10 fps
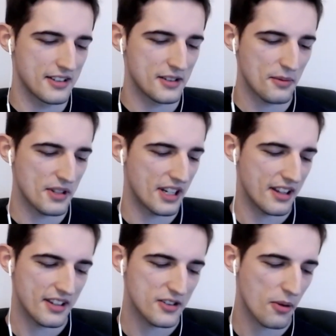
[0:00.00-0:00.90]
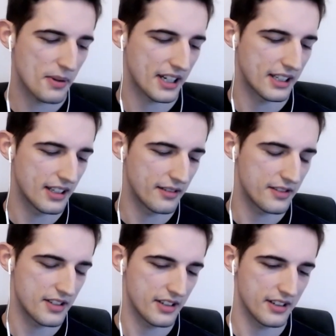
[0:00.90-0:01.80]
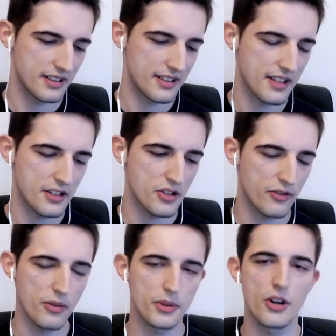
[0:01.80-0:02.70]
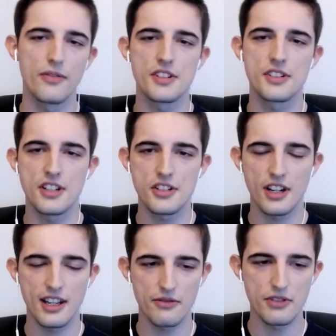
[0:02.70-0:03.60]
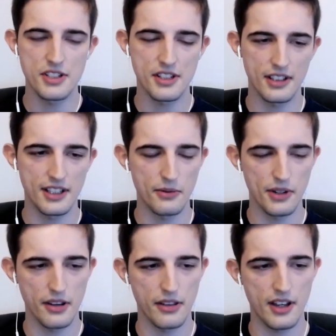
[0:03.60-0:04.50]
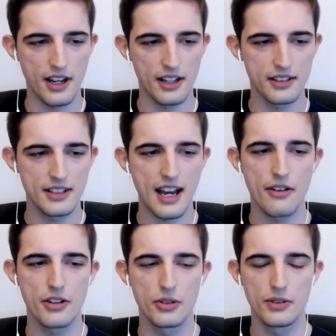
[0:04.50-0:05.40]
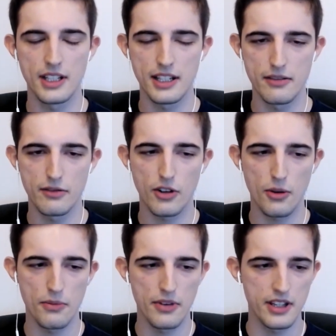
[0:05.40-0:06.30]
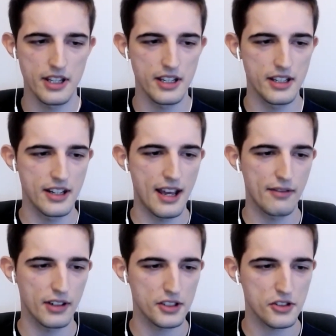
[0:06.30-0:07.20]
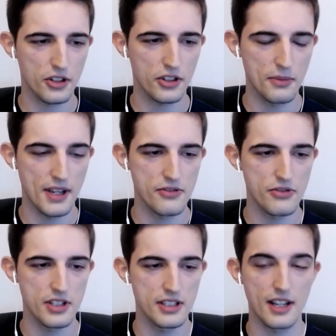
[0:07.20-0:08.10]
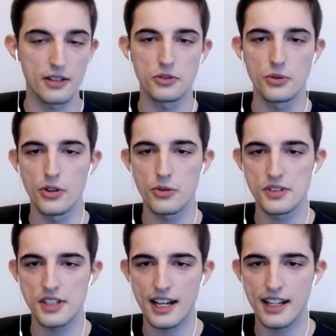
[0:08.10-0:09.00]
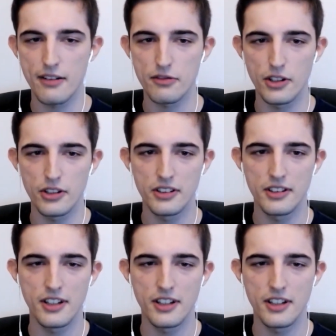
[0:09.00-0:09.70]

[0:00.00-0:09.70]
Another topic I'd love to touch on from a conversation I had recently with Darren O'Lean from the Netflix documentary Down to Earth with Zac Efron.